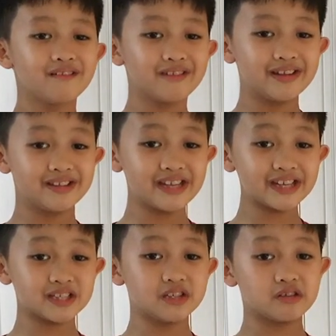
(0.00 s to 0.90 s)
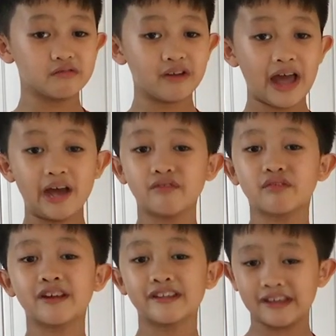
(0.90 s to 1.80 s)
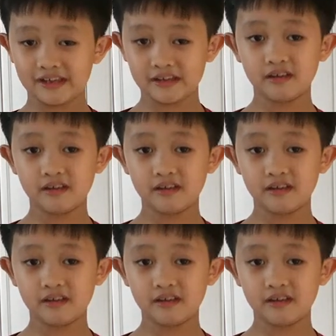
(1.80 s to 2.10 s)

we need to do every day.